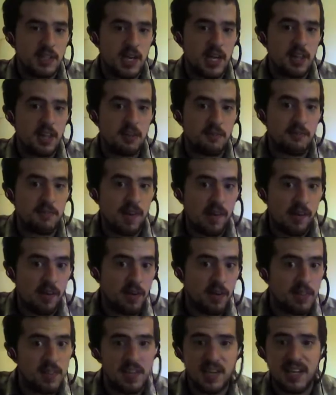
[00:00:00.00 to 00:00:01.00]
another
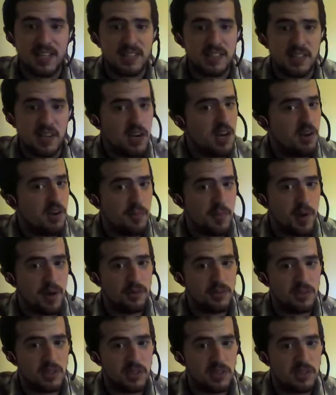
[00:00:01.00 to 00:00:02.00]
Pharaoh that doesn't know
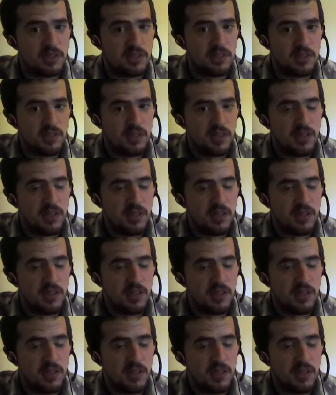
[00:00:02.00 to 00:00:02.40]
Moses.